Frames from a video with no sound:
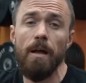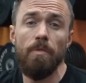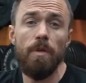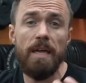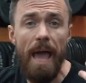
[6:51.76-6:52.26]

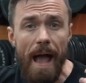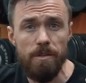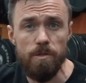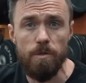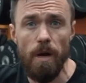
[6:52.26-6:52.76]
the
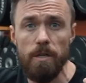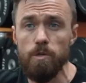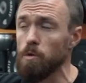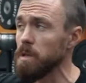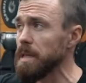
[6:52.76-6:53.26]
couch
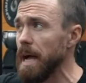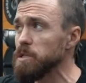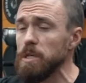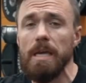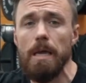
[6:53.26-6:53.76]
stretch or the
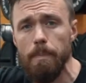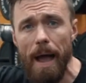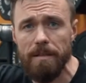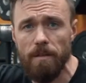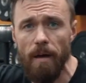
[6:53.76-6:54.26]
lunging hip
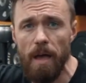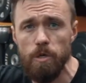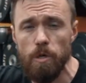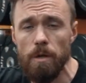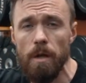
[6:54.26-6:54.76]

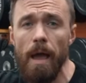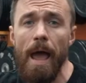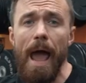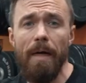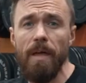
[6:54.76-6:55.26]
activation,
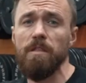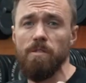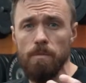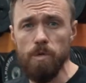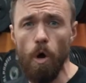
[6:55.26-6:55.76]
and then
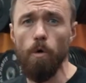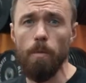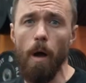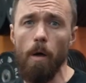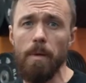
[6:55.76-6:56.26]
some shoulder
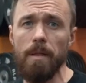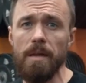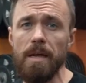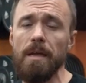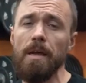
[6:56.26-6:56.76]

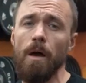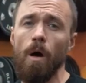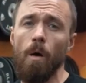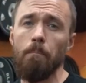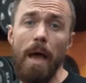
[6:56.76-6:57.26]
mobility,
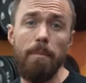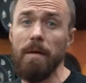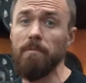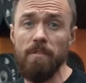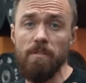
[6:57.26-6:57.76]
maybe
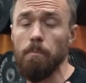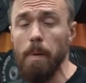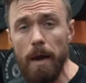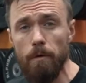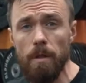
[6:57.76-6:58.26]
even some
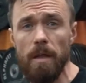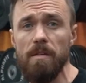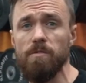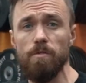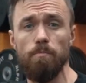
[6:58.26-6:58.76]
pec
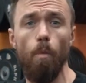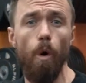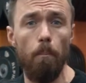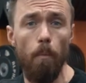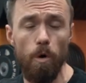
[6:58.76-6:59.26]
release or
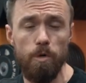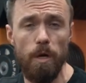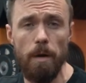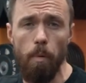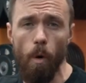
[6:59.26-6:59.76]
work more
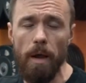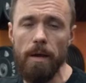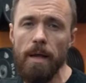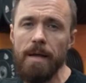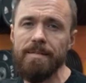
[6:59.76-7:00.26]
trigger
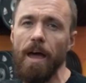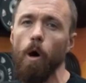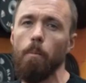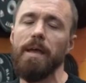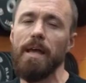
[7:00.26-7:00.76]
point to
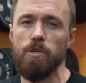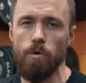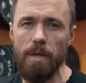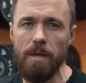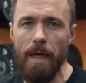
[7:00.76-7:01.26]
help get
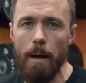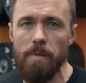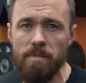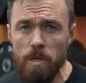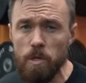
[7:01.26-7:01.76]
you into that
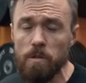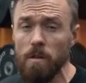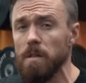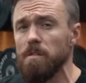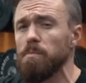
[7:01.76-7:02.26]
position.
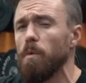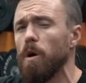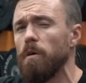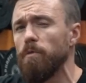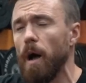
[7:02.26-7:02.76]
So this is
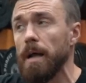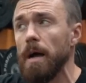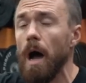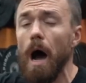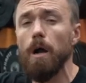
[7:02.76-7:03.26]
more of like
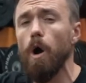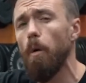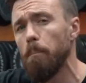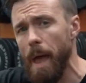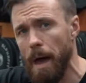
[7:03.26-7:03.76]
a
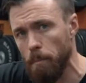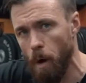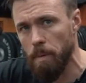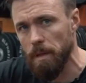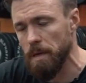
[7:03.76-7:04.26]
compound
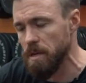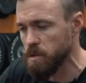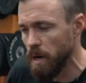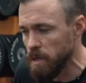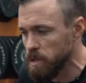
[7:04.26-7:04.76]
mobility
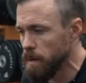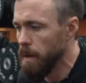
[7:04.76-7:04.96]
stretch.